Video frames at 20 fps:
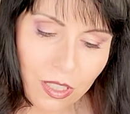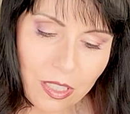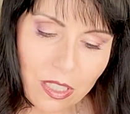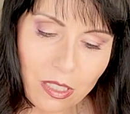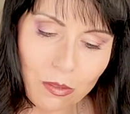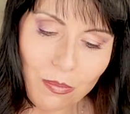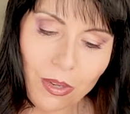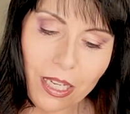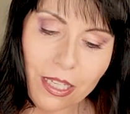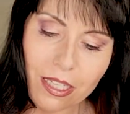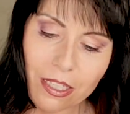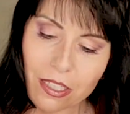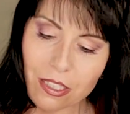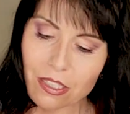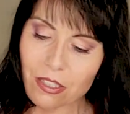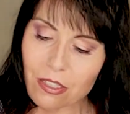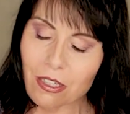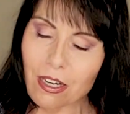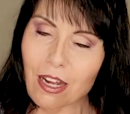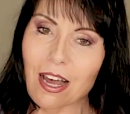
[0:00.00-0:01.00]
this is my
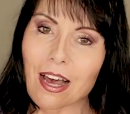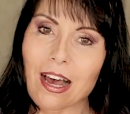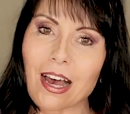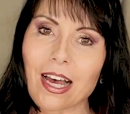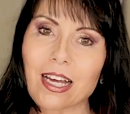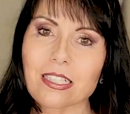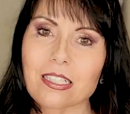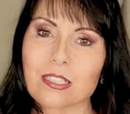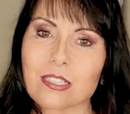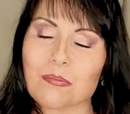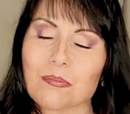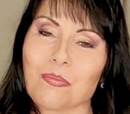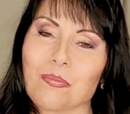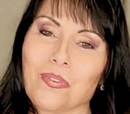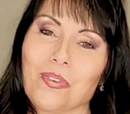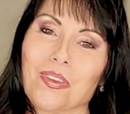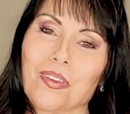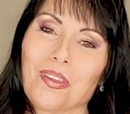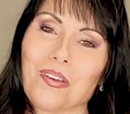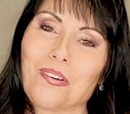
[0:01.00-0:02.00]
easter hat
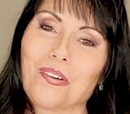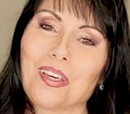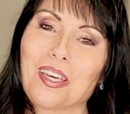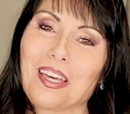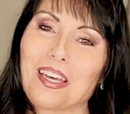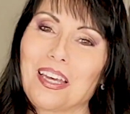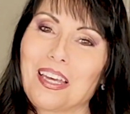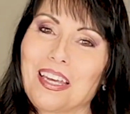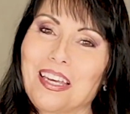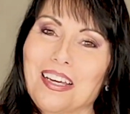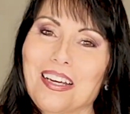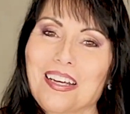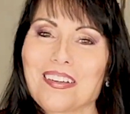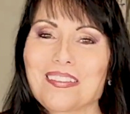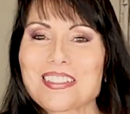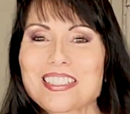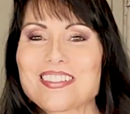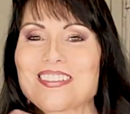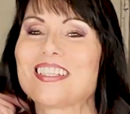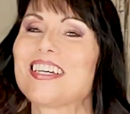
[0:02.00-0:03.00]
okay
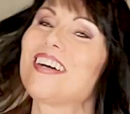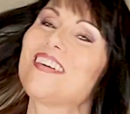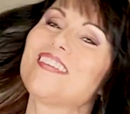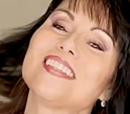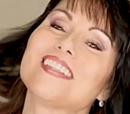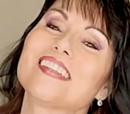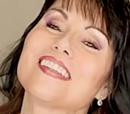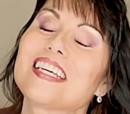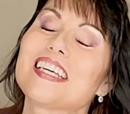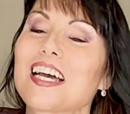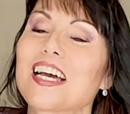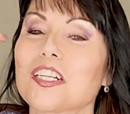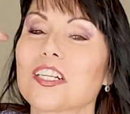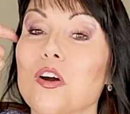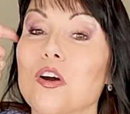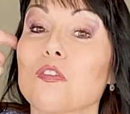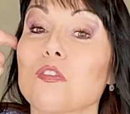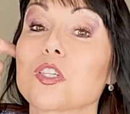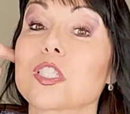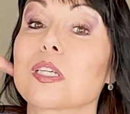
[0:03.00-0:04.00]
um, sometimes you'd think i'd
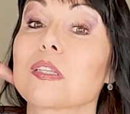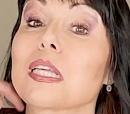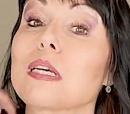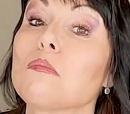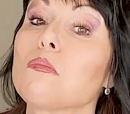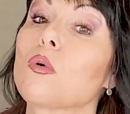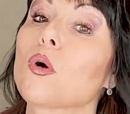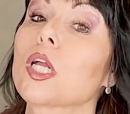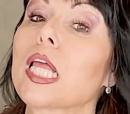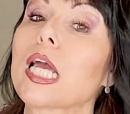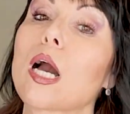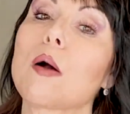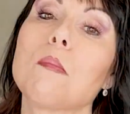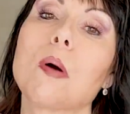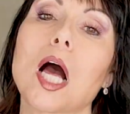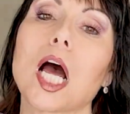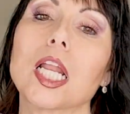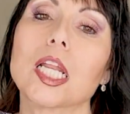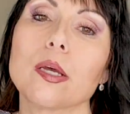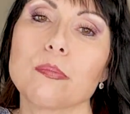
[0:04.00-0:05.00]
go for something more like a
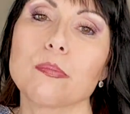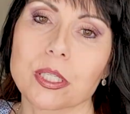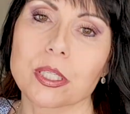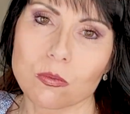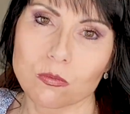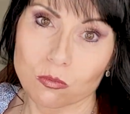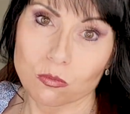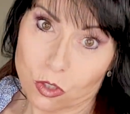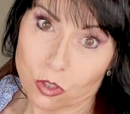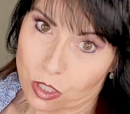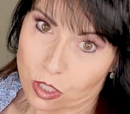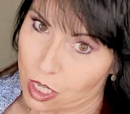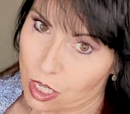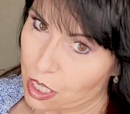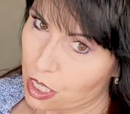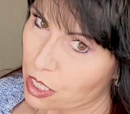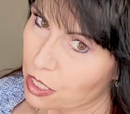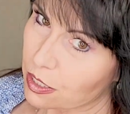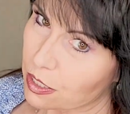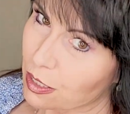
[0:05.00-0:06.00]
bonnet but
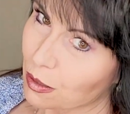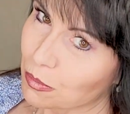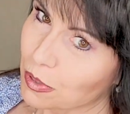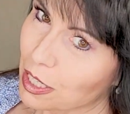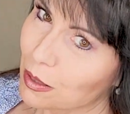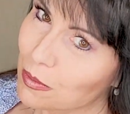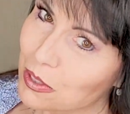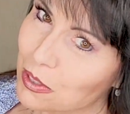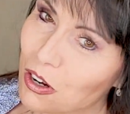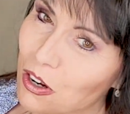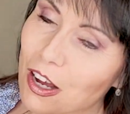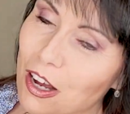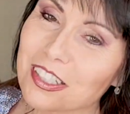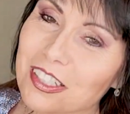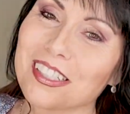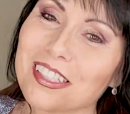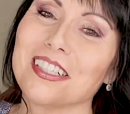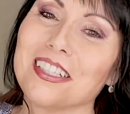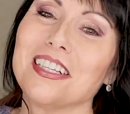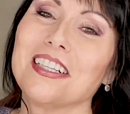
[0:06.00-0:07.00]
sometimes
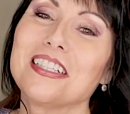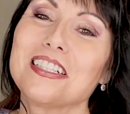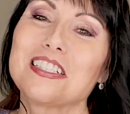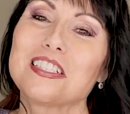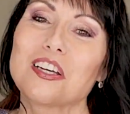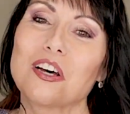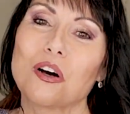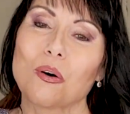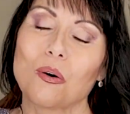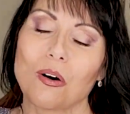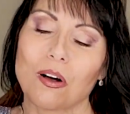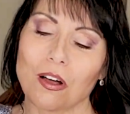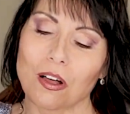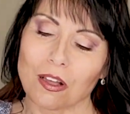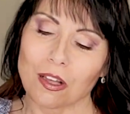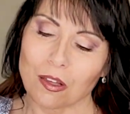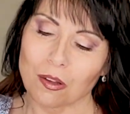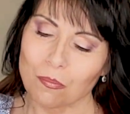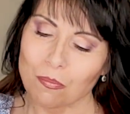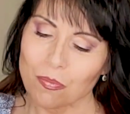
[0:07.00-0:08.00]
not so
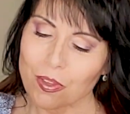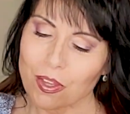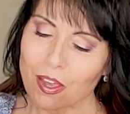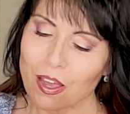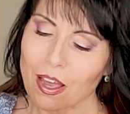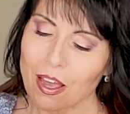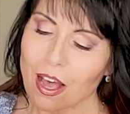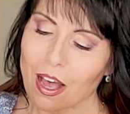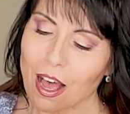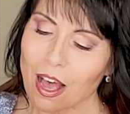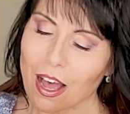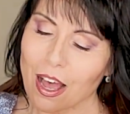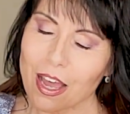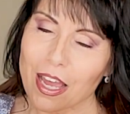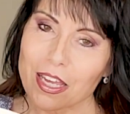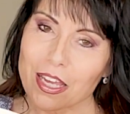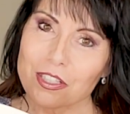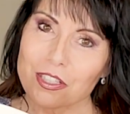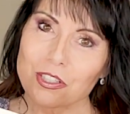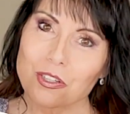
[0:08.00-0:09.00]
um,
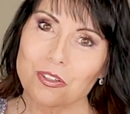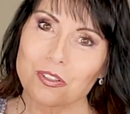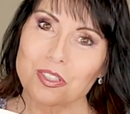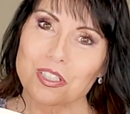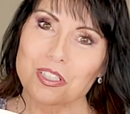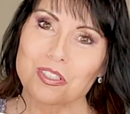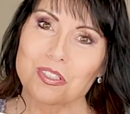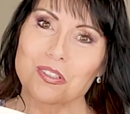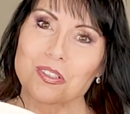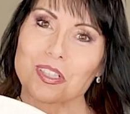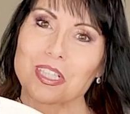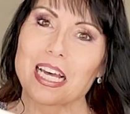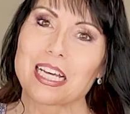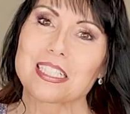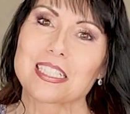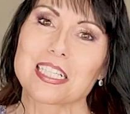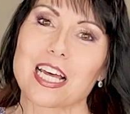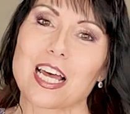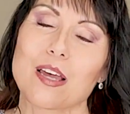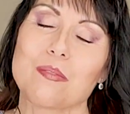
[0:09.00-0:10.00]
i showed this to you
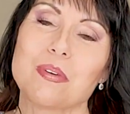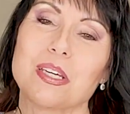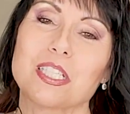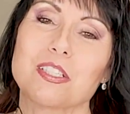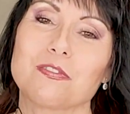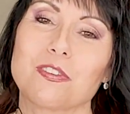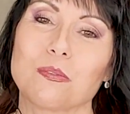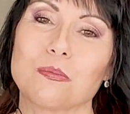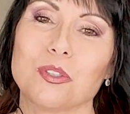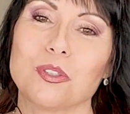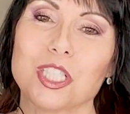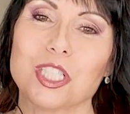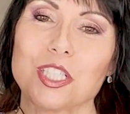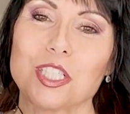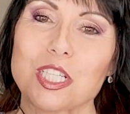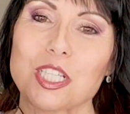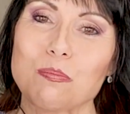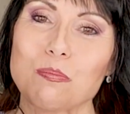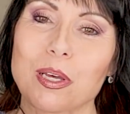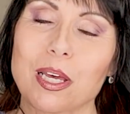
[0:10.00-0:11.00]
last time it's from
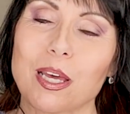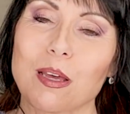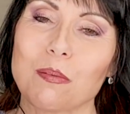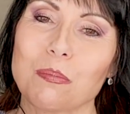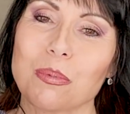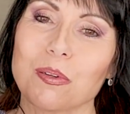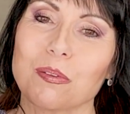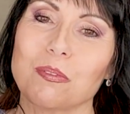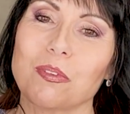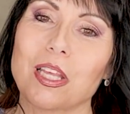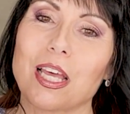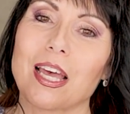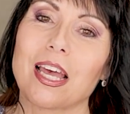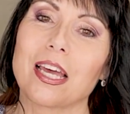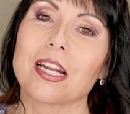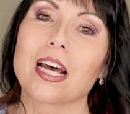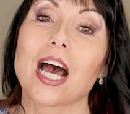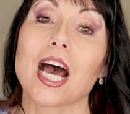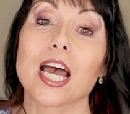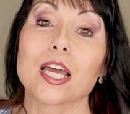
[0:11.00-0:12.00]
gigi pip
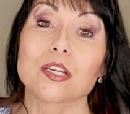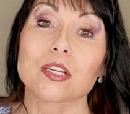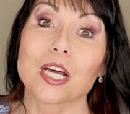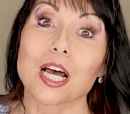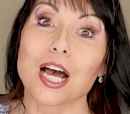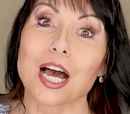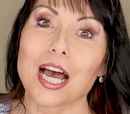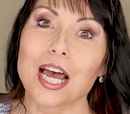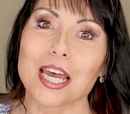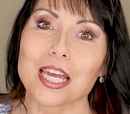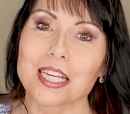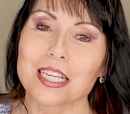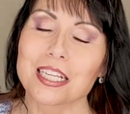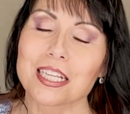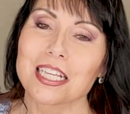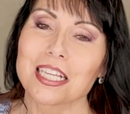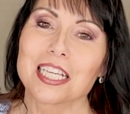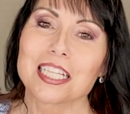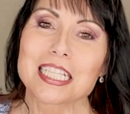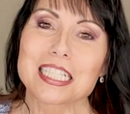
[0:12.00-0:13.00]
and i i
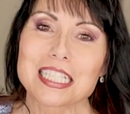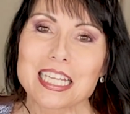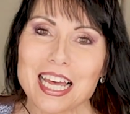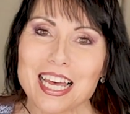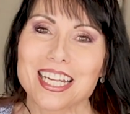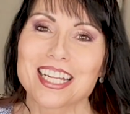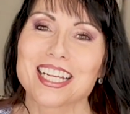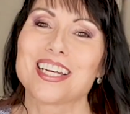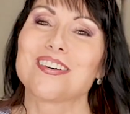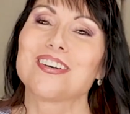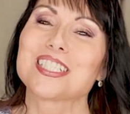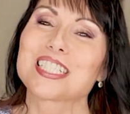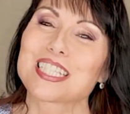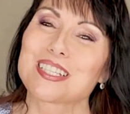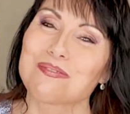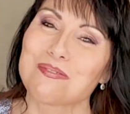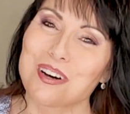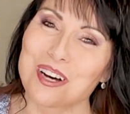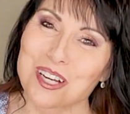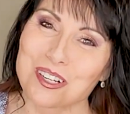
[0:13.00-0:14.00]
said it was
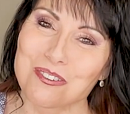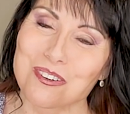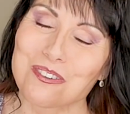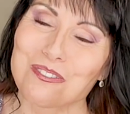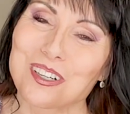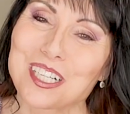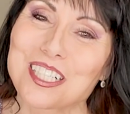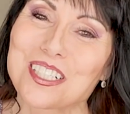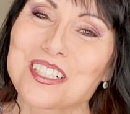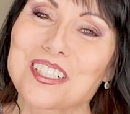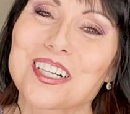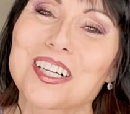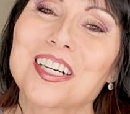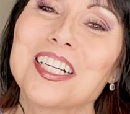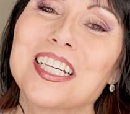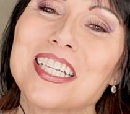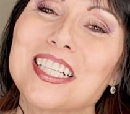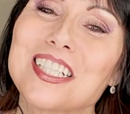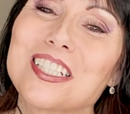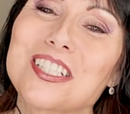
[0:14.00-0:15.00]
the Monroe Rancher
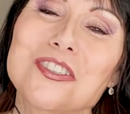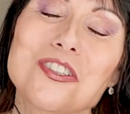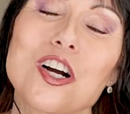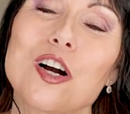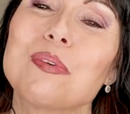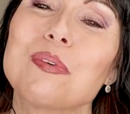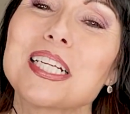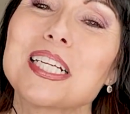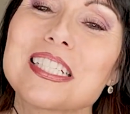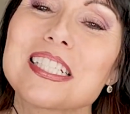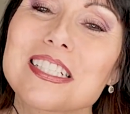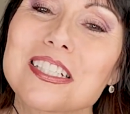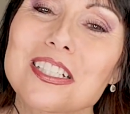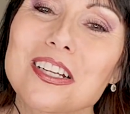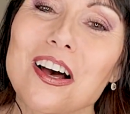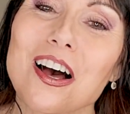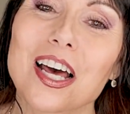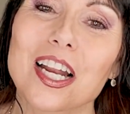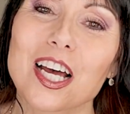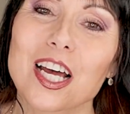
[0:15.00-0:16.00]
in Stroud, but it's
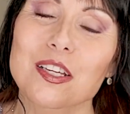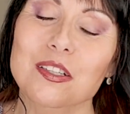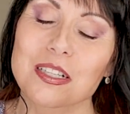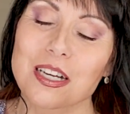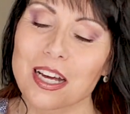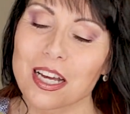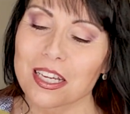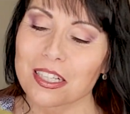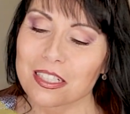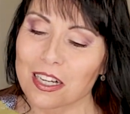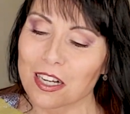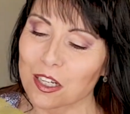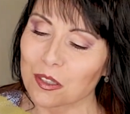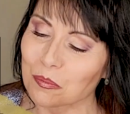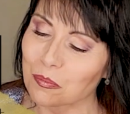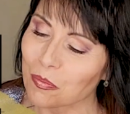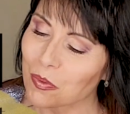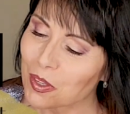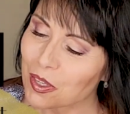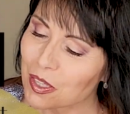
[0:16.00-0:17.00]
not. I, I,
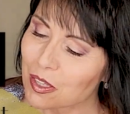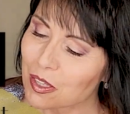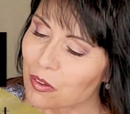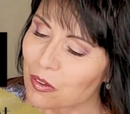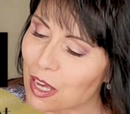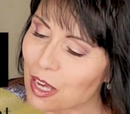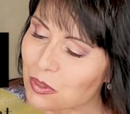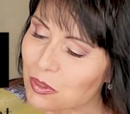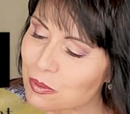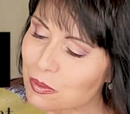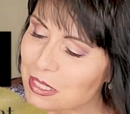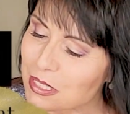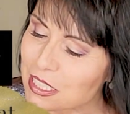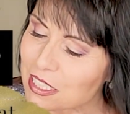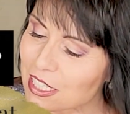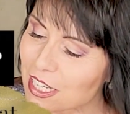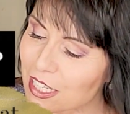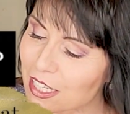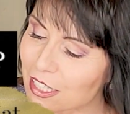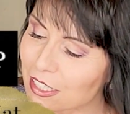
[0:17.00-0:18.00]
um, I was
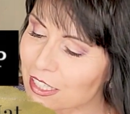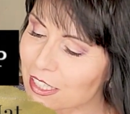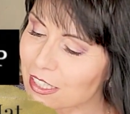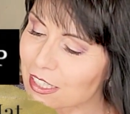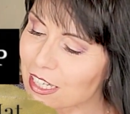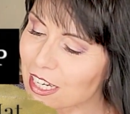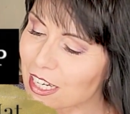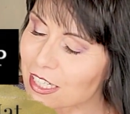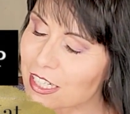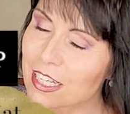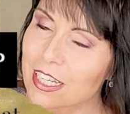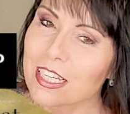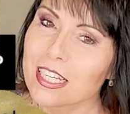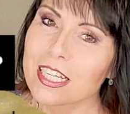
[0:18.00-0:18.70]
mistaken in that.